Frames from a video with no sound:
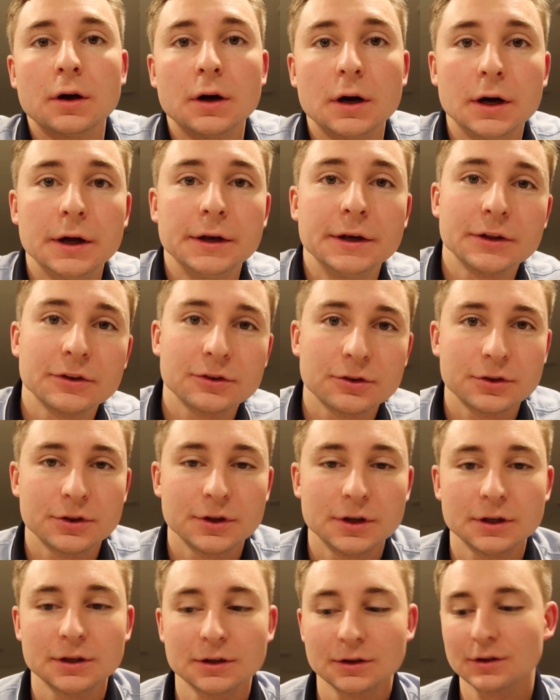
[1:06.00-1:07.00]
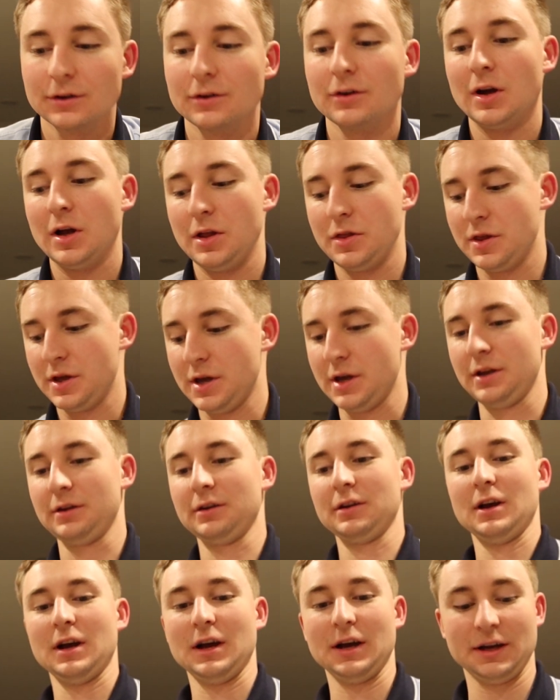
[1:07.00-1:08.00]
Another thing
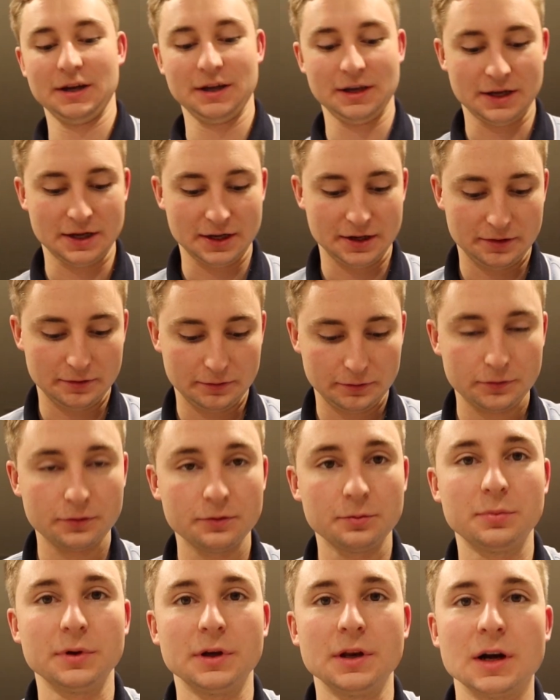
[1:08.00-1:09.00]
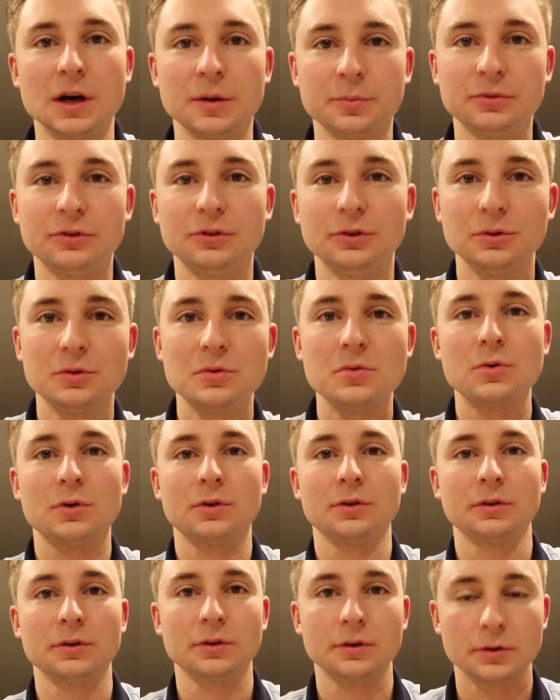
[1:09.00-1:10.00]
that I have been up to
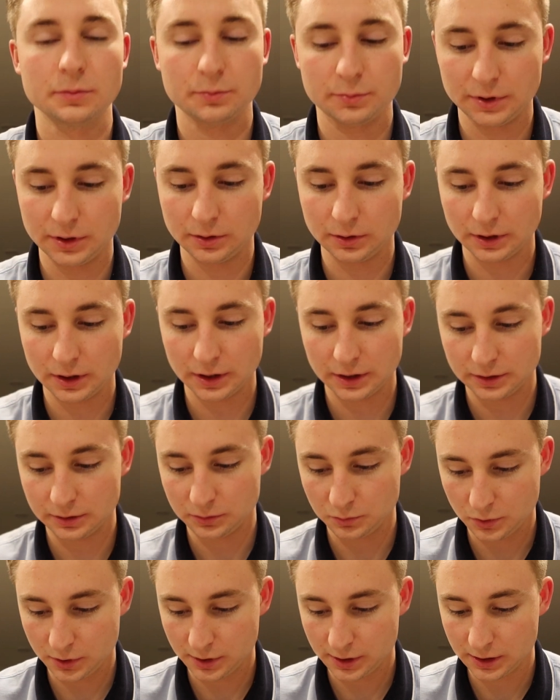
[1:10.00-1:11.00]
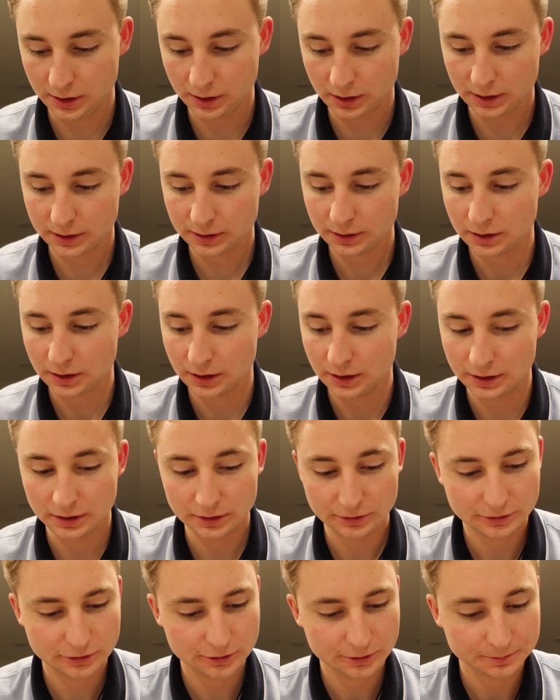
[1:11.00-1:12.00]
or been kind of working on
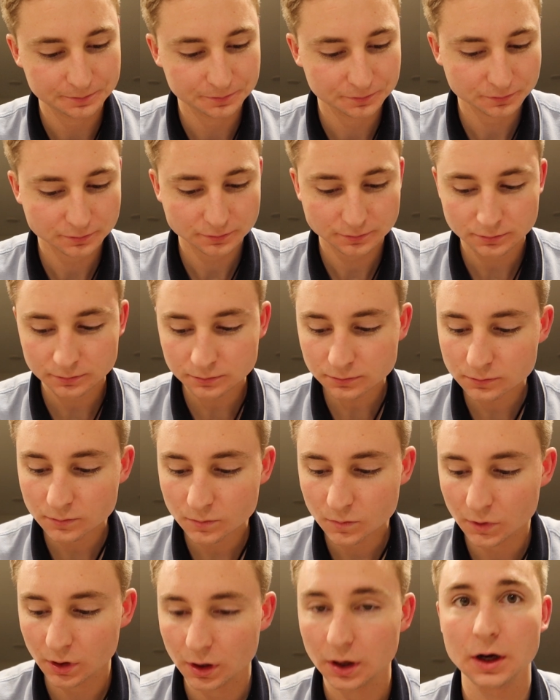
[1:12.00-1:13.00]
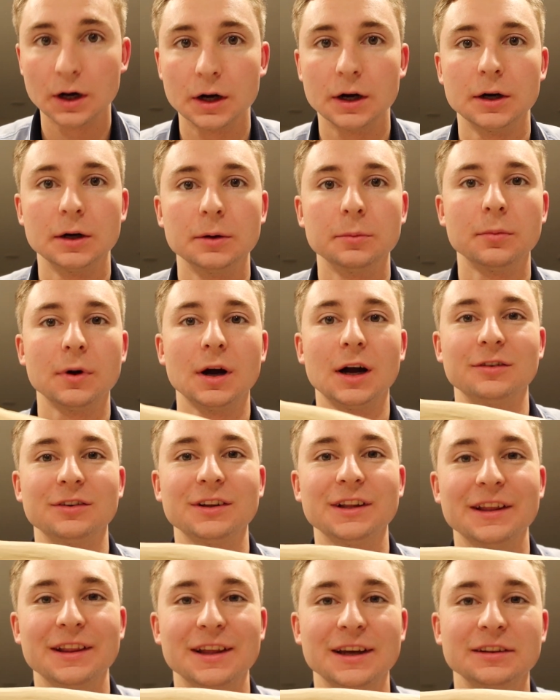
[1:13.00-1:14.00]
is I
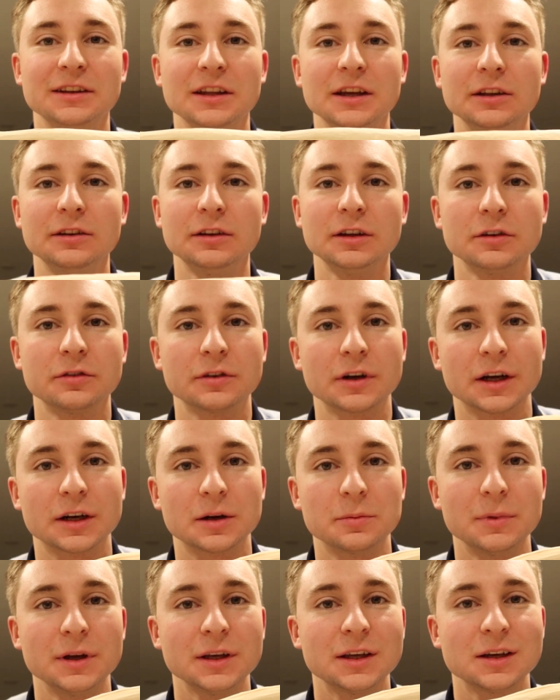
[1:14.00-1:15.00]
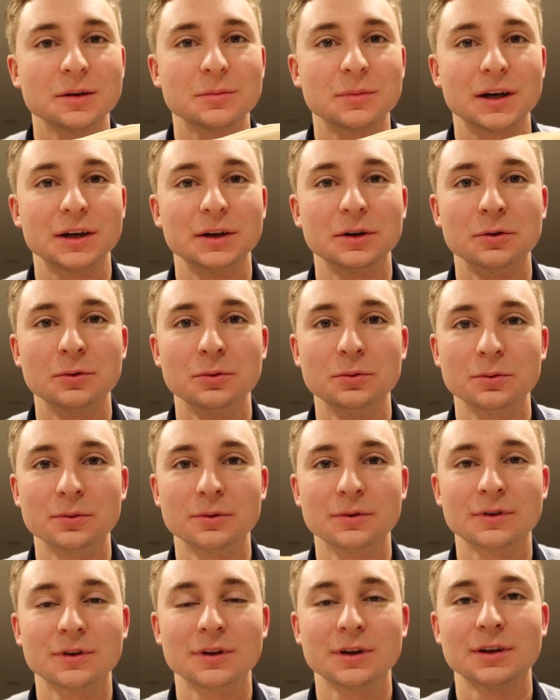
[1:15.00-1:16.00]
really like the idea of kind of making my
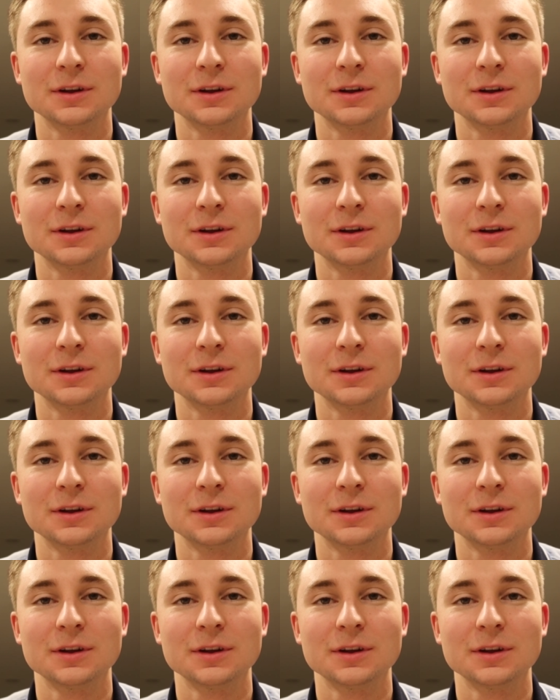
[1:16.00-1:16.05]
own